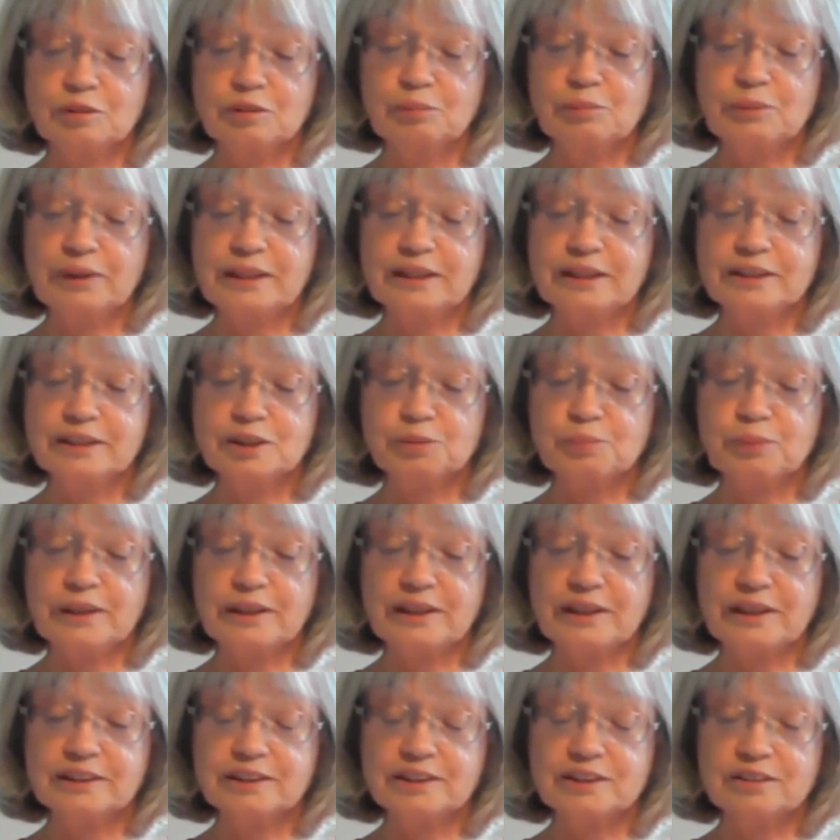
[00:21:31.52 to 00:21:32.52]
We make
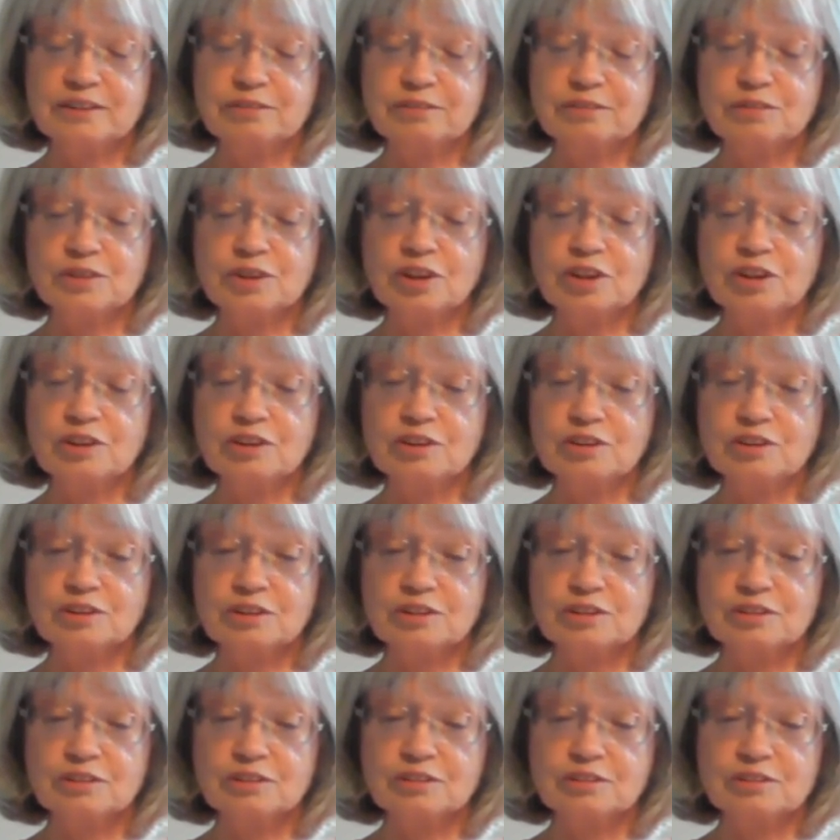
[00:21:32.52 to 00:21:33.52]
space for
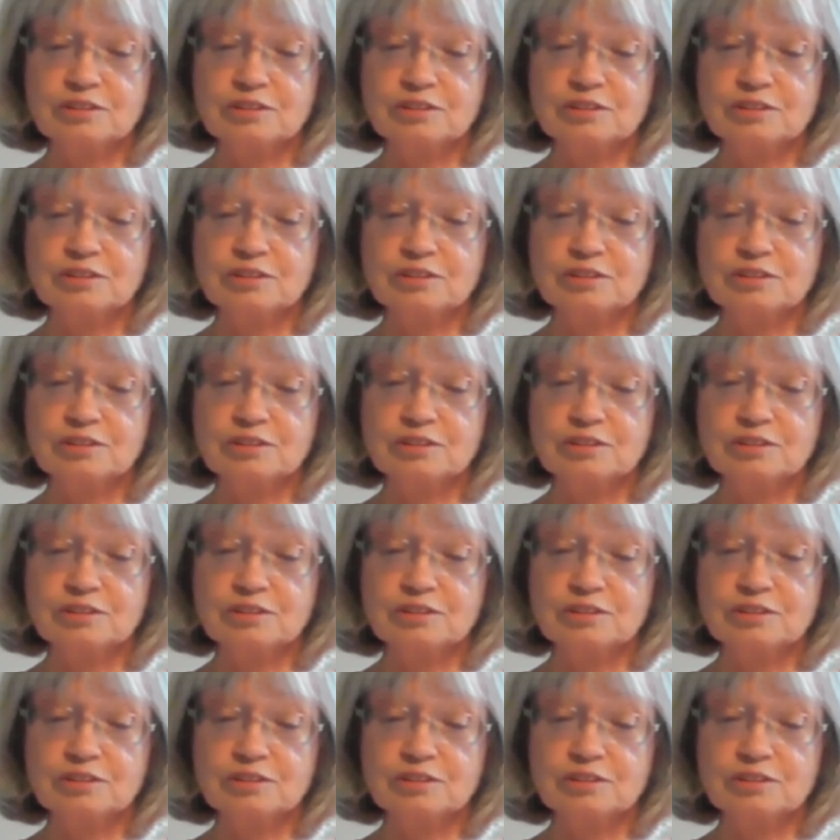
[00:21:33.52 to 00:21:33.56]
God.